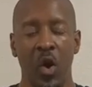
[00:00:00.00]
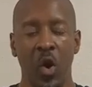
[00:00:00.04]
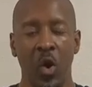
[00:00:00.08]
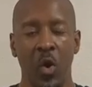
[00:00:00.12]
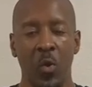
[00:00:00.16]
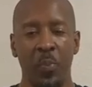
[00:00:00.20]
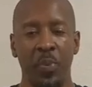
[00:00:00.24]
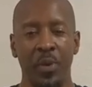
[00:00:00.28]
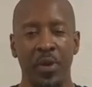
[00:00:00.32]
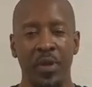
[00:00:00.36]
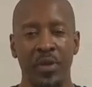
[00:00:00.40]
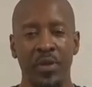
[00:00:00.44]

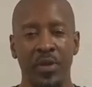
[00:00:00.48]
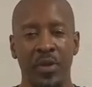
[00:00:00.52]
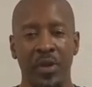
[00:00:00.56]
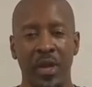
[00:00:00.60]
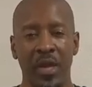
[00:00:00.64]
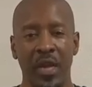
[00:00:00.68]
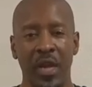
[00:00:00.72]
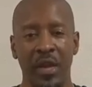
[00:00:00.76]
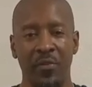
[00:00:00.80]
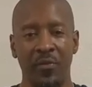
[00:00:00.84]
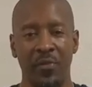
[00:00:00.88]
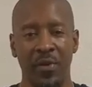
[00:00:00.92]
open
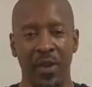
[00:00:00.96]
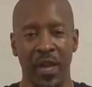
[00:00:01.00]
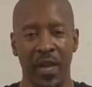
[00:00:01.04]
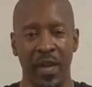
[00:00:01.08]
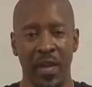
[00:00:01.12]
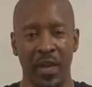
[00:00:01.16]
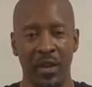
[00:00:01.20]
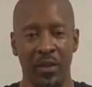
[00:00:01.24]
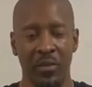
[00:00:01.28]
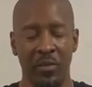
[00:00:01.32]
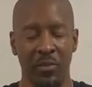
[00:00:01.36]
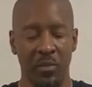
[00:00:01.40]
your left
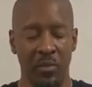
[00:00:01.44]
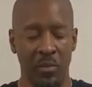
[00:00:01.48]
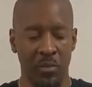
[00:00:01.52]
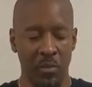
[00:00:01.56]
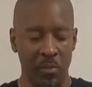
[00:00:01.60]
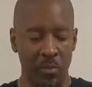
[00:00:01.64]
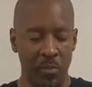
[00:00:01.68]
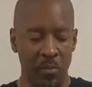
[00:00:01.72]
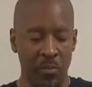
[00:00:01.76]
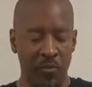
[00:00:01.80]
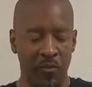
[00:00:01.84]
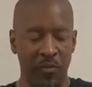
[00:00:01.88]

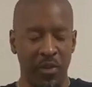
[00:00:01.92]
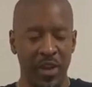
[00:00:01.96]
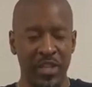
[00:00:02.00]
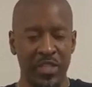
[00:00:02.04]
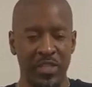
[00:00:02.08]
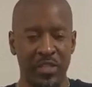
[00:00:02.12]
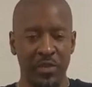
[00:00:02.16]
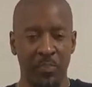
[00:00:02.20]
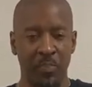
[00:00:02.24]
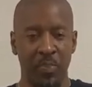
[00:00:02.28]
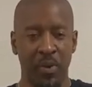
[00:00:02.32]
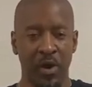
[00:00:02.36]
hand,
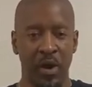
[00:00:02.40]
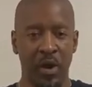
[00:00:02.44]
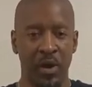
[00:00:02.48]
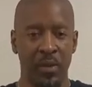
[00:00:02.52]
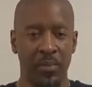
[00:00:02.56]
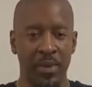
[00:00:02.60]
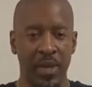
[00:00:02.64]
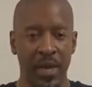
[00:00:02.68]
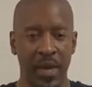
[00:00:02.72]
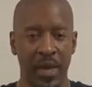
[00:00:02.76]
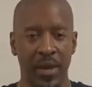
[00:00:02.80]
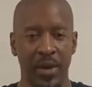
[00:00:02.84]
face the
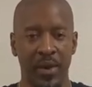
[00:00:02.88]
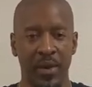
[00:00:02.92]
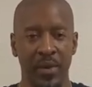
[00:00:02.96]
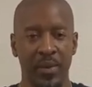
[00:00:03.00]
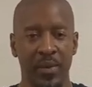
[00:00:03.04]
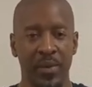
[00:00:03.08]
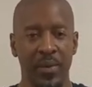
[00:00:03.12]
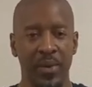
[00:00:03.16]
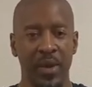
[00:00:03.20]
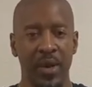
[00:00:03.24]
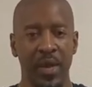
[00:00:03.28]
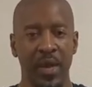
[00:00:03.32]
palm
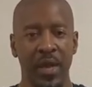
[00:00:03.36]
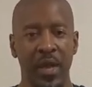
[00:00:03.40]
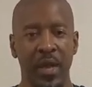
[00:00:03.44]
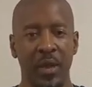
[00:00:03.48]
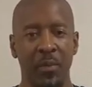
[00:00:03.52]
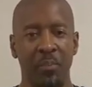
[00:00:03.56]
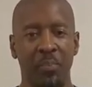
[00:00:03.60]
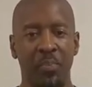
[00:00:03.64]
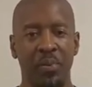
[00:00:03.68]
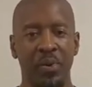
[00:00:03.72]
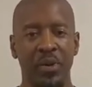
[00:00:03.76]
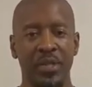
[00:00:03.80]
down,
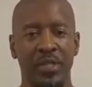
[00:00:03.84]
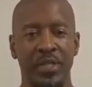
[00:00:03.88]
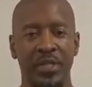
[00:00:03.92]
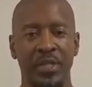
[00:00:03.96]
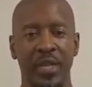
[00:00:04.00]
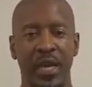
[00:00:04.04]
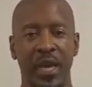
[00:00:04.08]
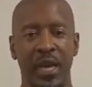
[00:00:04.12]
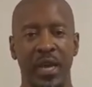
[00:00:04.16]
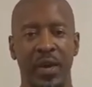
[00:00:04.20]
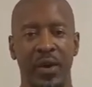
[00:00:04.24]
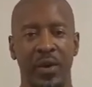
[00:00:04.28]
and push
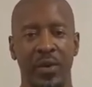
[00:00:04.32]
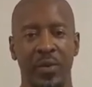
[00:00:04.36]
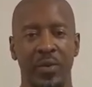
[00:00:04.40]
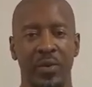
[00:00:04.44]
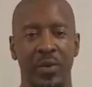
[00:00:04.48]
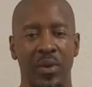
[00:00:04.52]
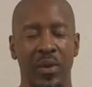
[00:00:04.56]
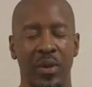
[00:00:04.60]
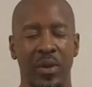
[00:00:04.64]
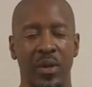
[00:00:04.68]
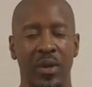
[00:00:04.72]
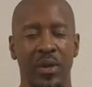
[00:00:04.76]
down
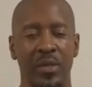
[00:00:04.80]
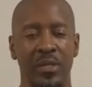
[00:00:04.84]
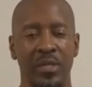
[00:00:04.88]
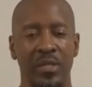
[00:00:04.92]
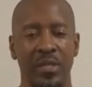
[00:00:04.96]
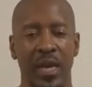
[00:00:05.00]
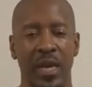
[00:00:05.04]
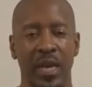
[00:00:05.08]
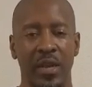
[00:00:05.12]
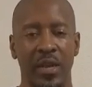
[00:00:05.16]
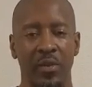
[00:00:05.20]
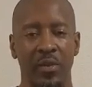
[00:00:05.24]
along the
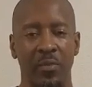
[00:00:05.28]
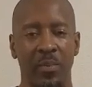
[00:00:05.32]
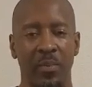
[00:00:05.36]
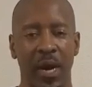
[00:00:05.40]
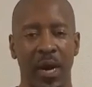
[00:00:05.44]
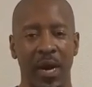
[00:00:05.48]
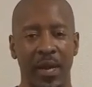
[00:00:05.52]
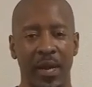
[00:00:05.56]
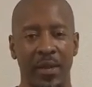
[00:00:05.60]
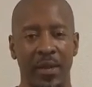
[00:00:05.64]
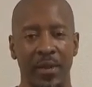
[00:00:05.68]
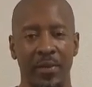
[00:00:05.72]
side of your
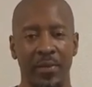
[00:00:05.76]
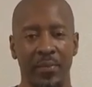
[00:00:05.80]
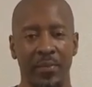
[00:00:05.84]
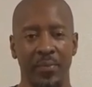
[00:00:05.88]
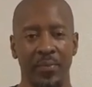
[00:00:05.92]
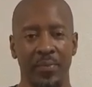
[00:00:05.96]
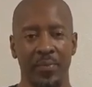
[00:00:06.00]
body.